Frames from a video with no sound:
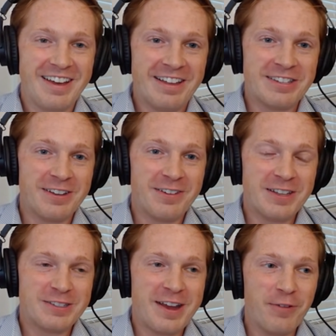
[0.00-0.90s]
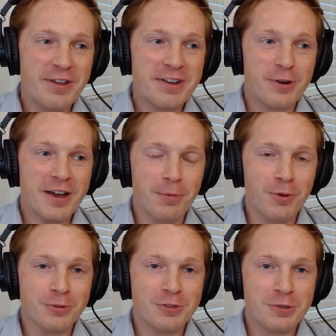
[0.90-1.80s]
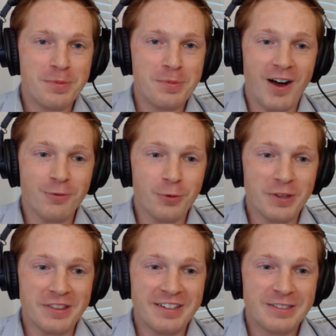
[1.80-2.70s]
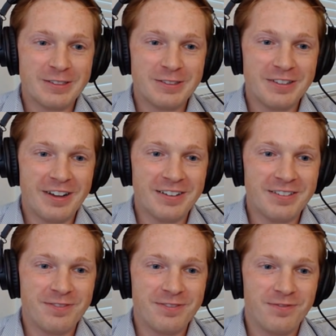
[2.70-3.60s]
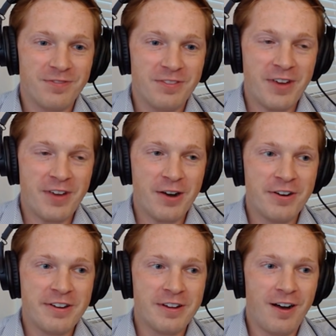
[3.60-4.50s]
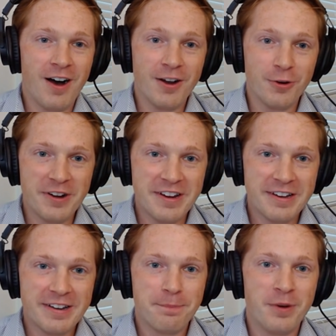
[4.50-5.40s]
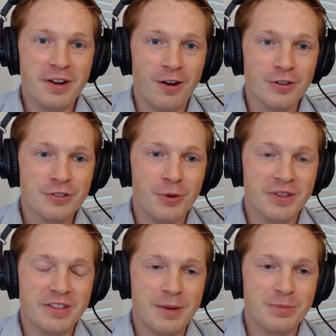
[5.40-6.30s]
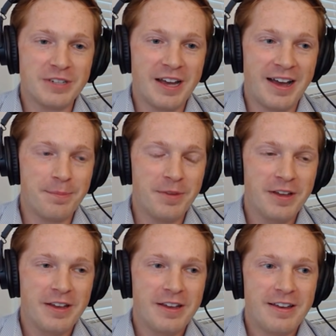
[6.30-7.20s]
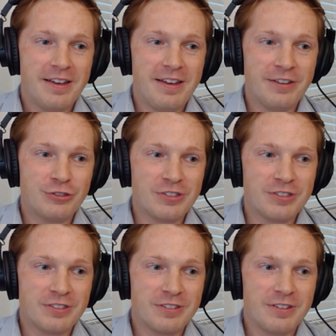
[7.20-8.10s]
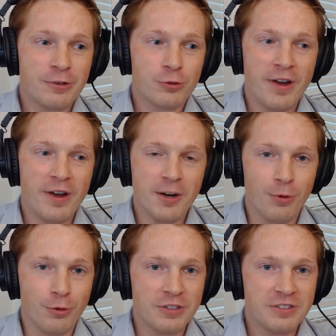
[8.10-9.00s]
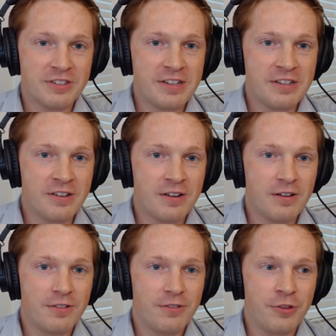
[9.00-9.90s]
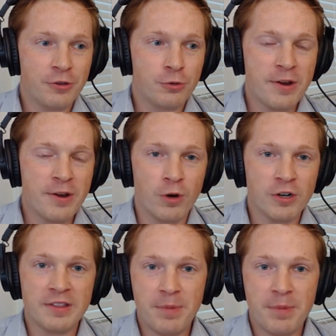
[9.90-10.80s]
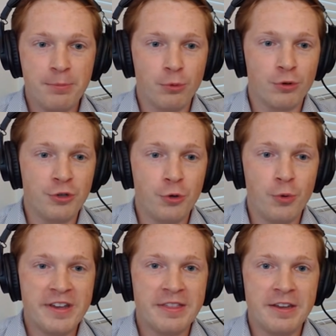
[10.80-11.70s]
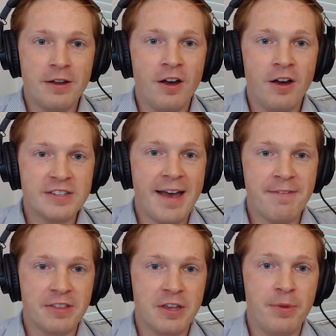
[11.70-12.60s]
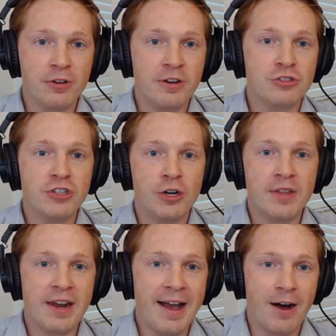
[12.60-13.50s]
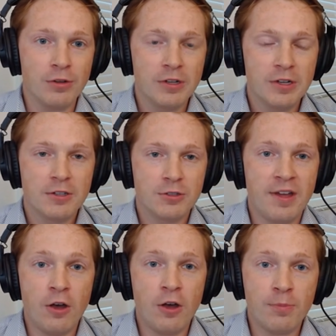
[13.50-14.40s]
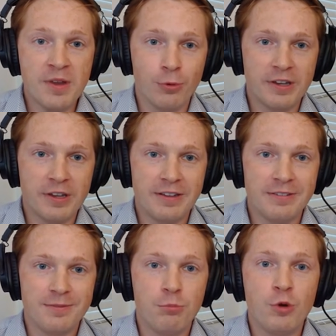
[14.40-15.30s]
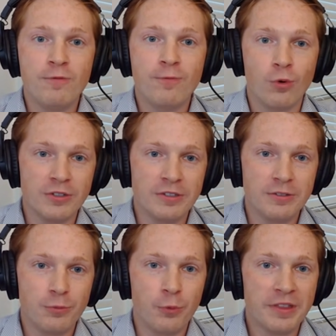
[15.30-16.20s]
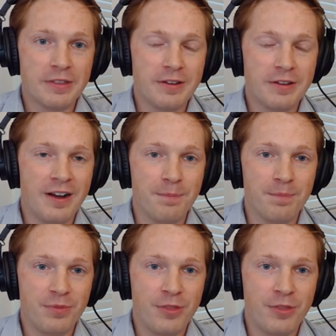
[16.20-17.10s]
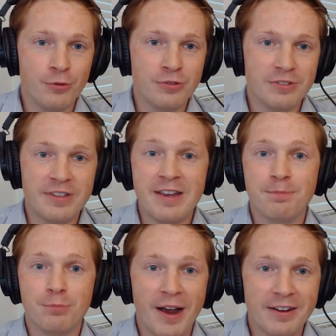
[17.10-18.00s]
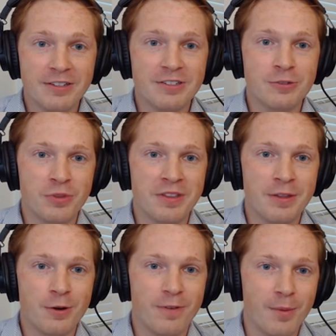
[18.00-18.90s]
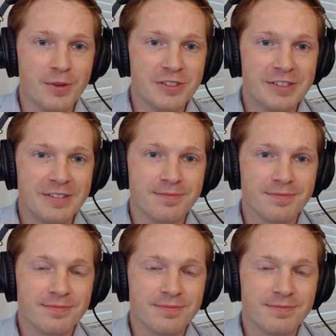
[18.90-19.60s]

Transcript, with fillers: It's a. It's definitely incredible to be involved with it. It's uh, very honoring, but also at the same time, it's just incredible to see the great work that people are doing, and then us having the ability to share that out so that other people can move forward with um, those same practices within their pharmacy.